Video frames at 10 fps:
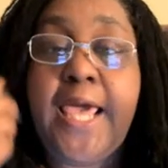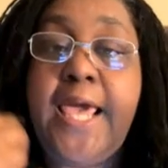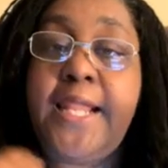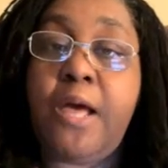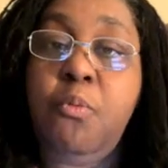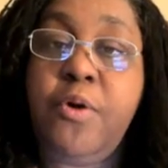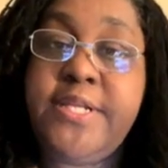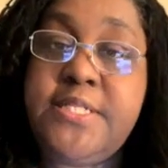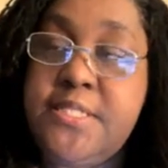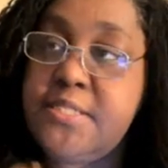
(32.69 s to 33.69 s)
and I
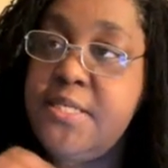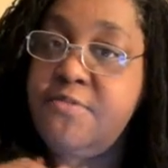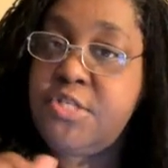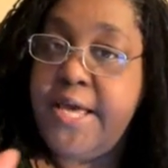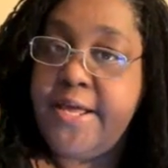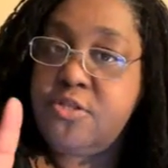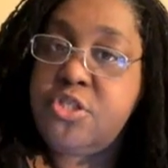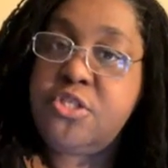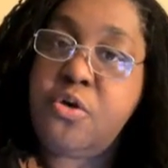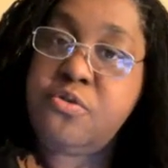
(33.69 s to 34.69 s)
wanted to just give shout
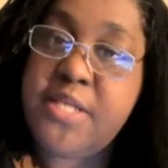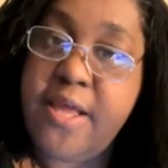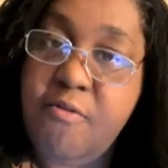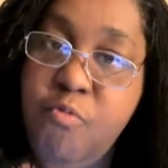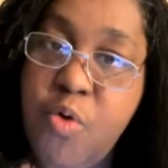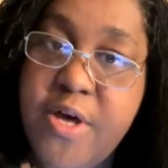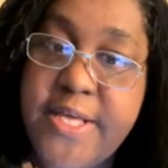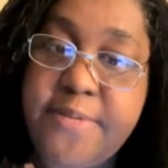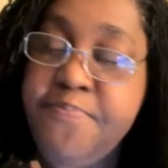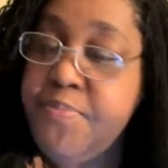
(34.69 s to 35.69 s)
outs to those that have won.